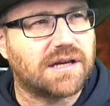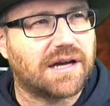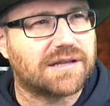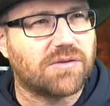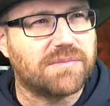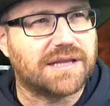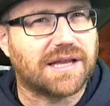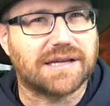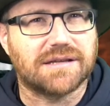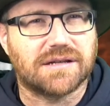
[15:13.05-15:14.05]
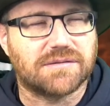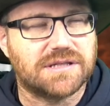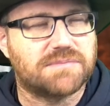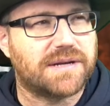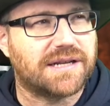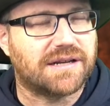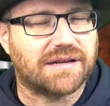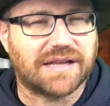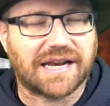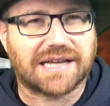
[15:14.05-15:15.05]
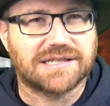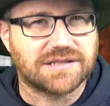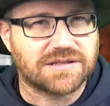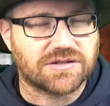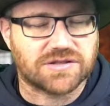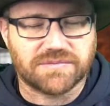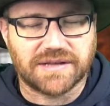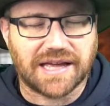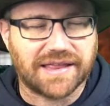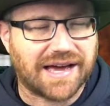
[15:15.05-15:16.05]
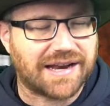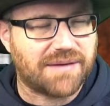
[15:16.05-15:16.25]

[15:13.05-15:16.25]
I don't mean like, he's been in an accident or something like that.